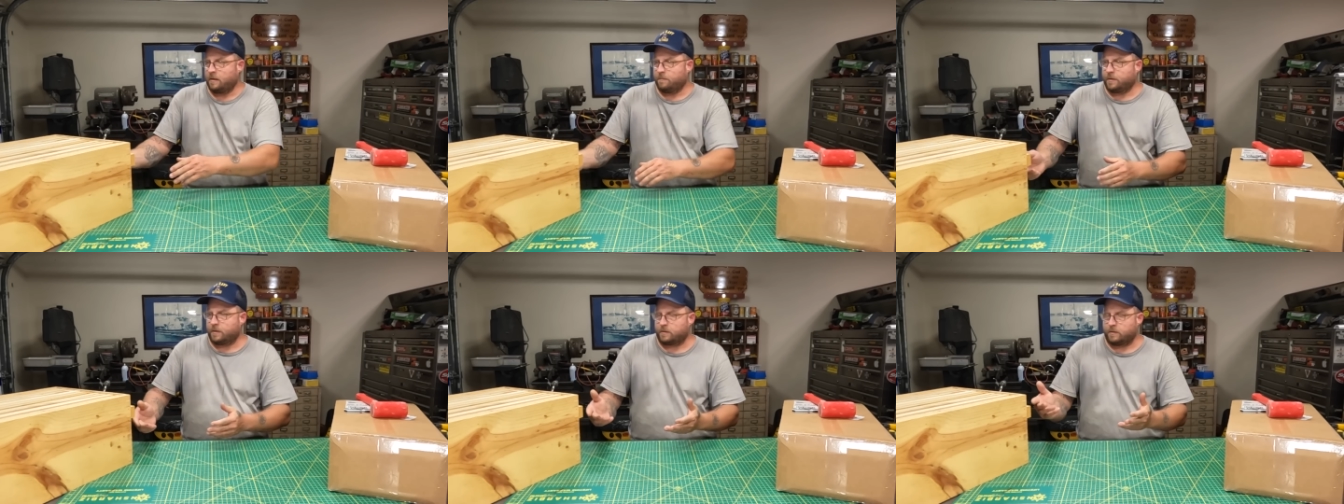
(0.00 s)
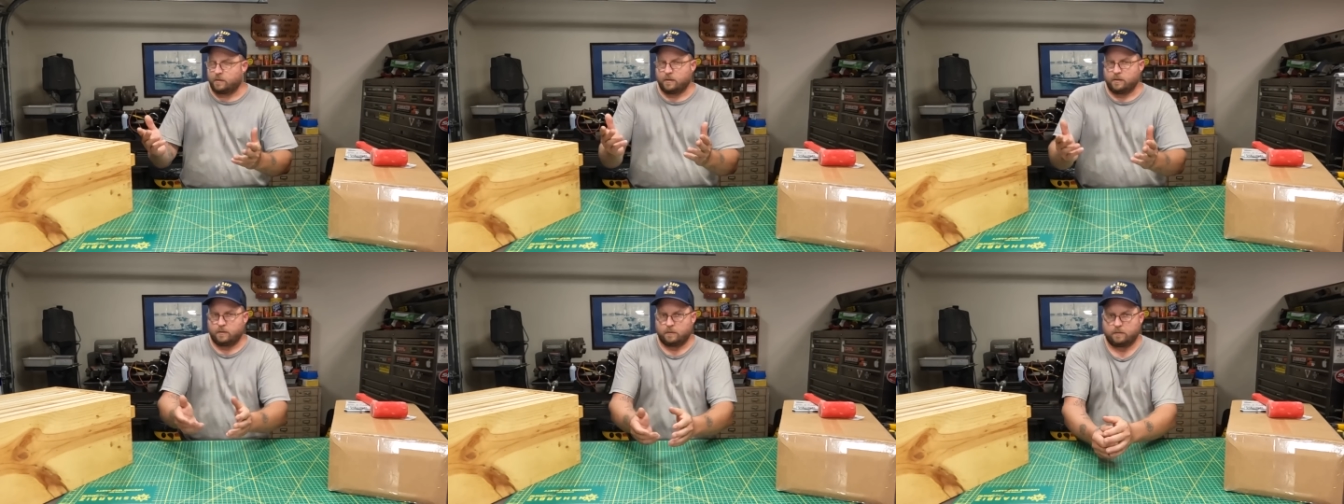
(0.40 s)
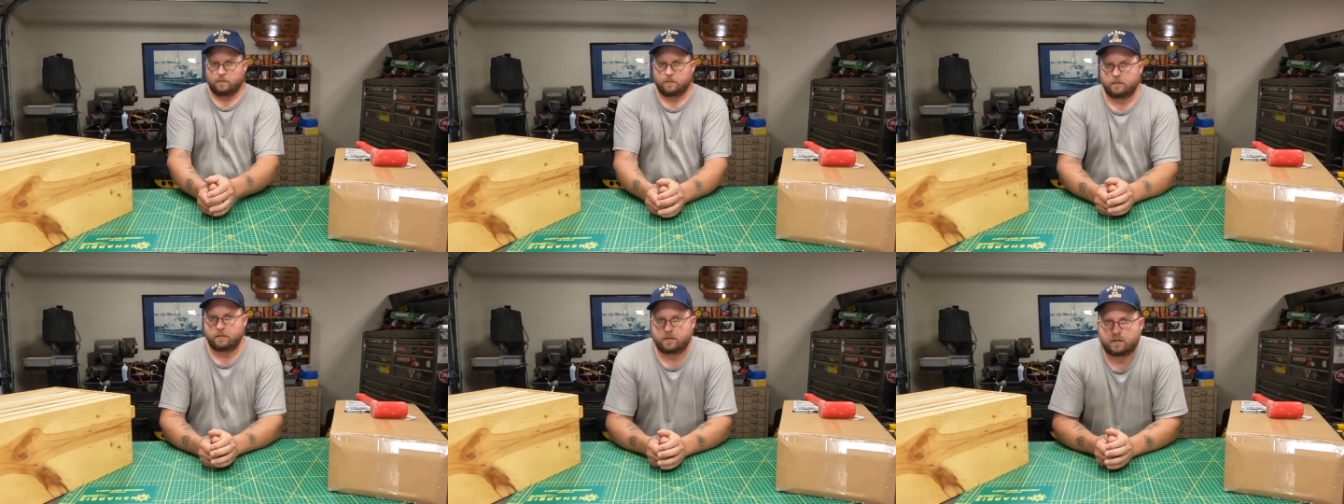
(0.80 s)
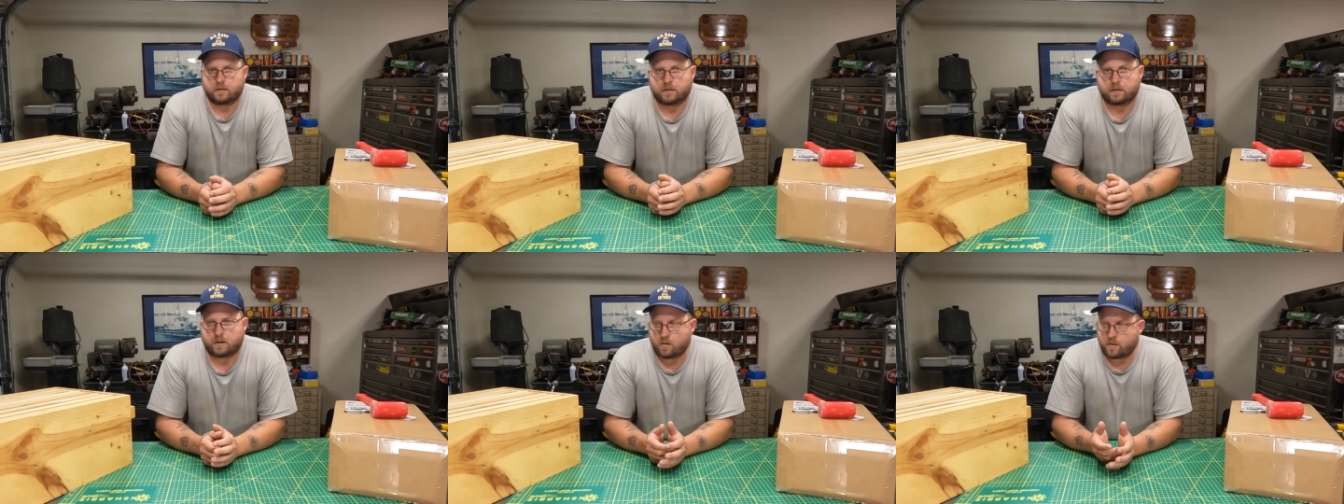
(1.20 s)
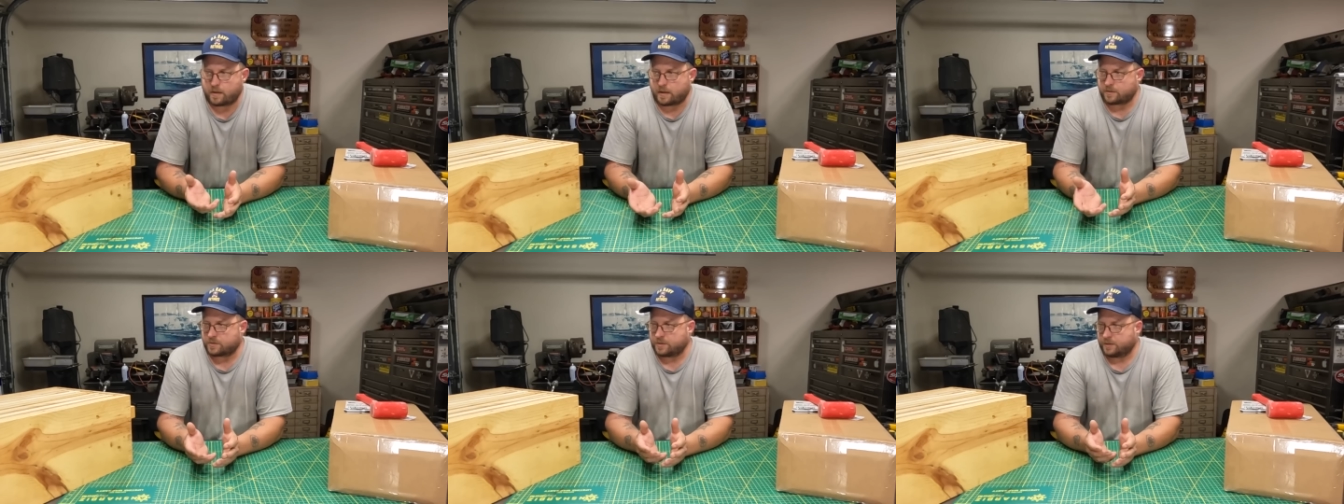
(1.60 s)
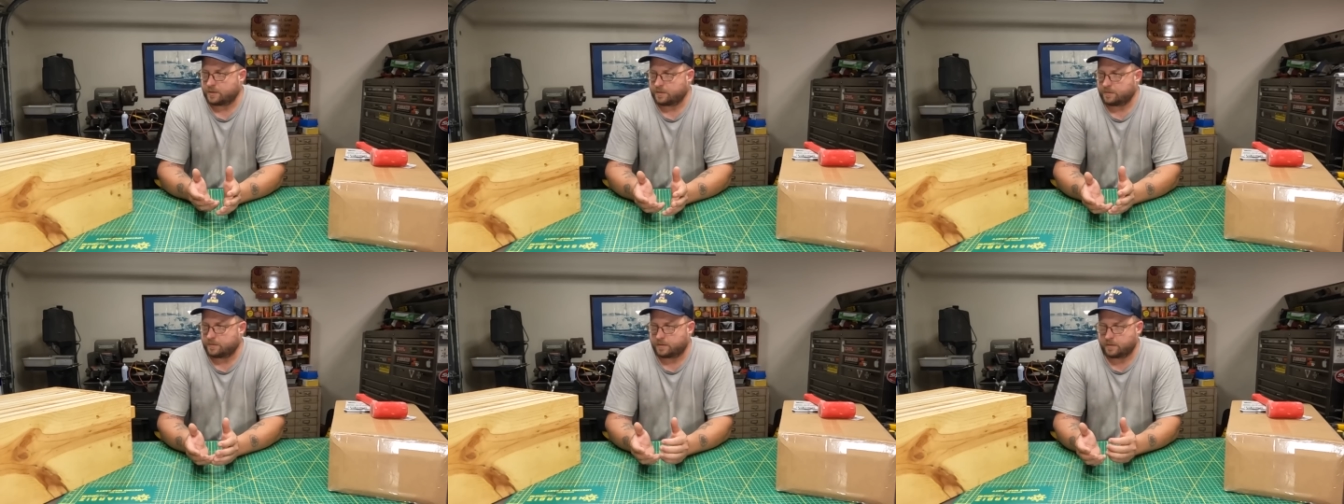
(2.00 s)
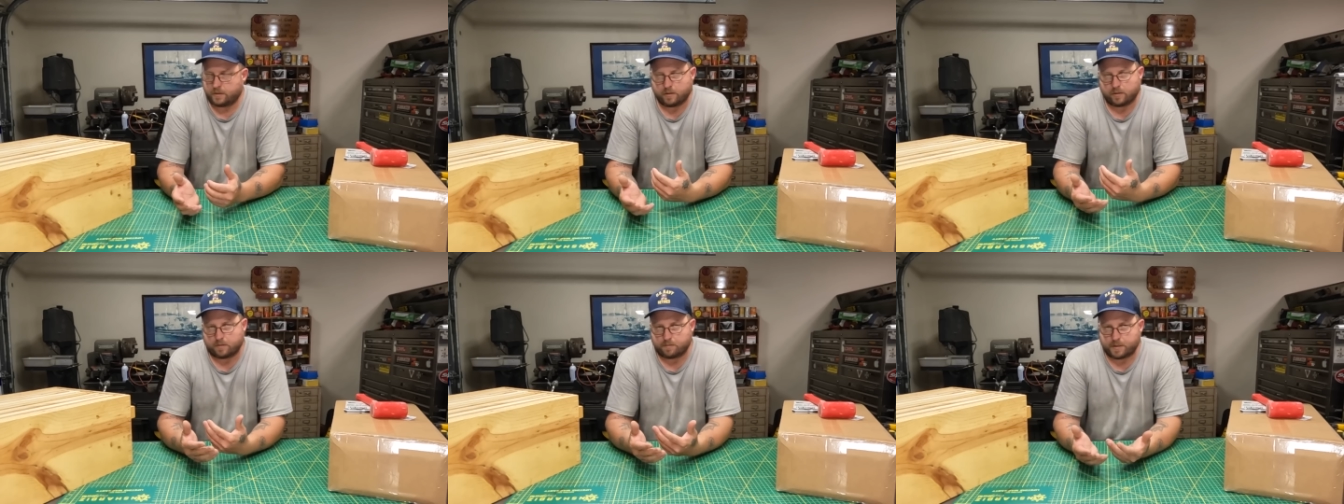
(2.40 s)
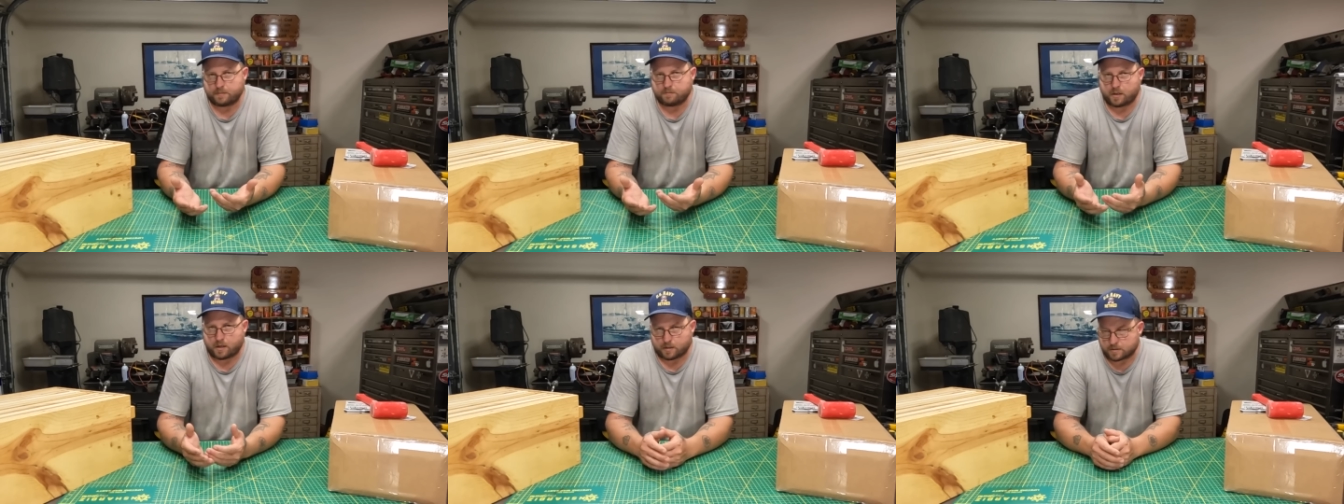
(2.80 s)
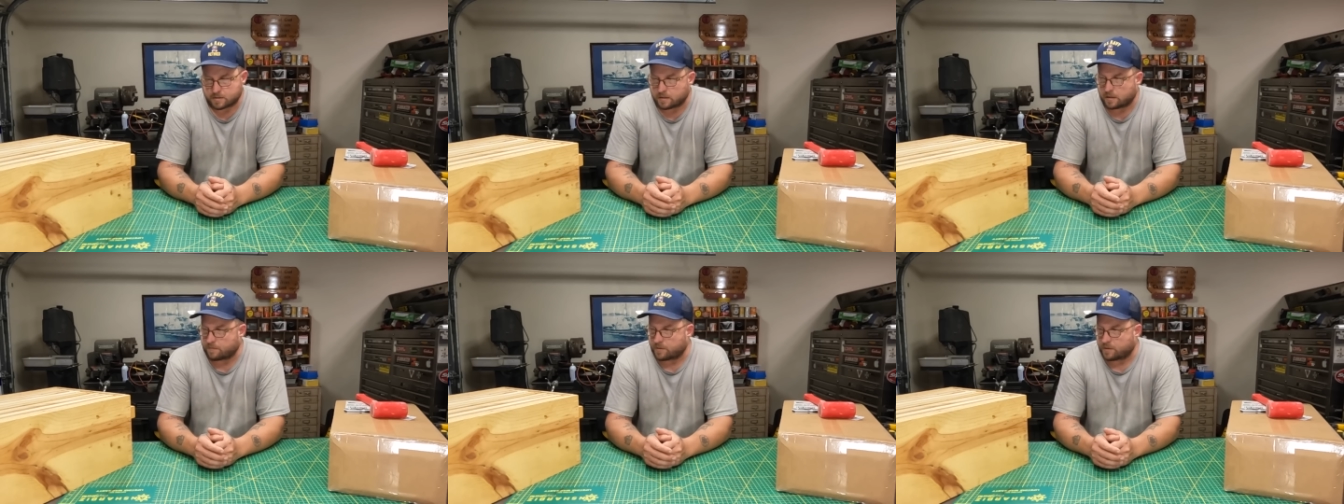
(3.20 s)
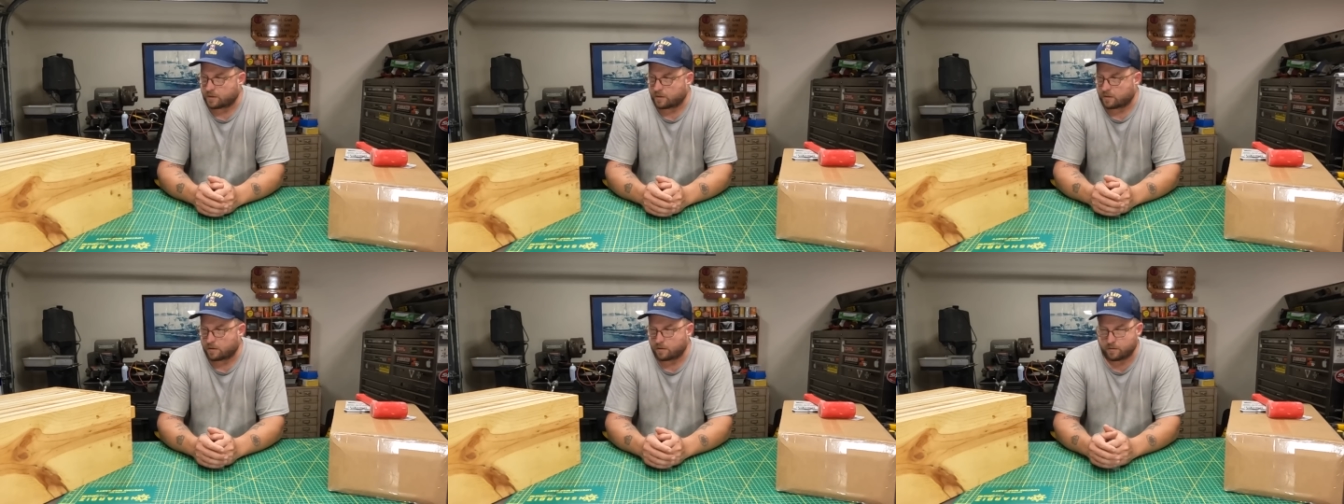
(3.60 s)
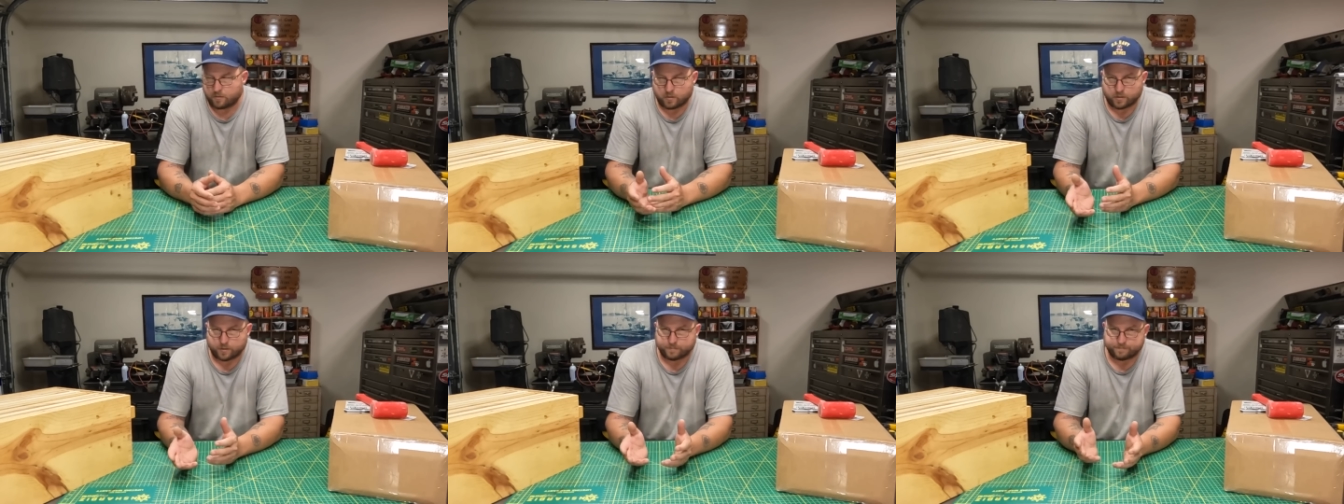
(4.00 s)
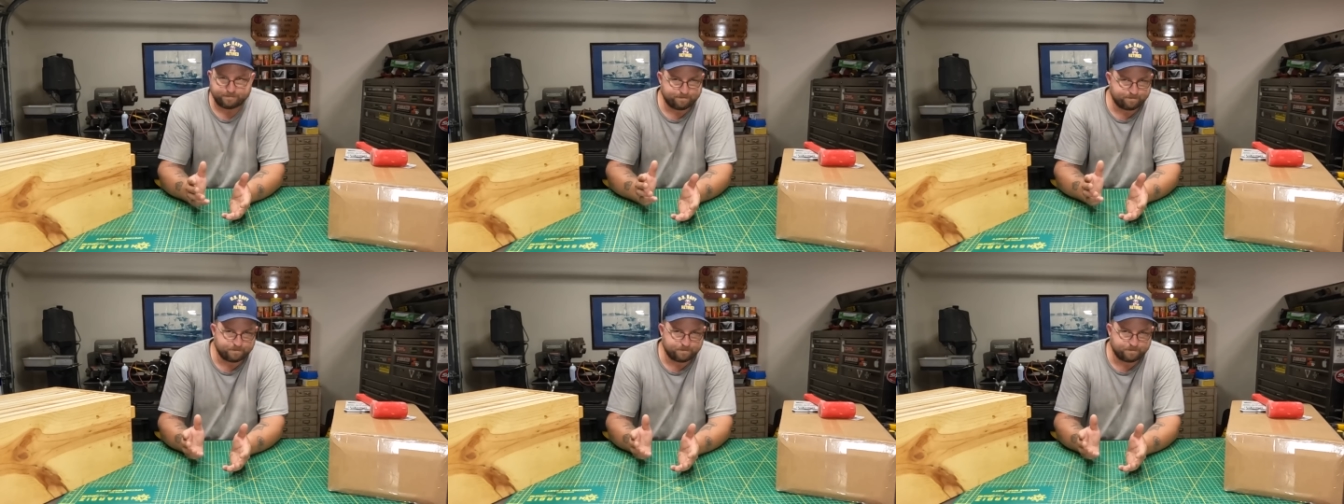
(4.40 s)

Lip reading: But going out to the big box lumber yard or